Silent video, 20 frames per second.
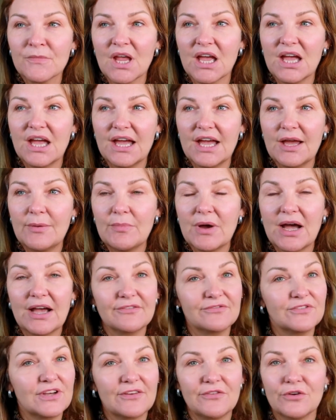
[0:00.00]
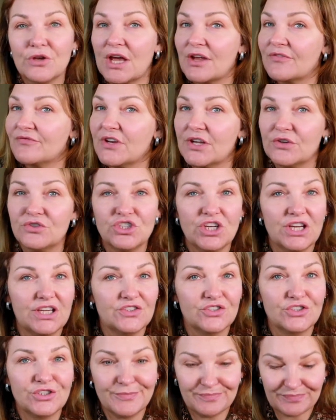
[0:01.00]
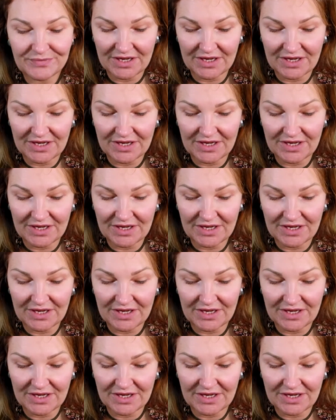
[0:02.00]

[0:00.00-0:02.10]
I've now changed.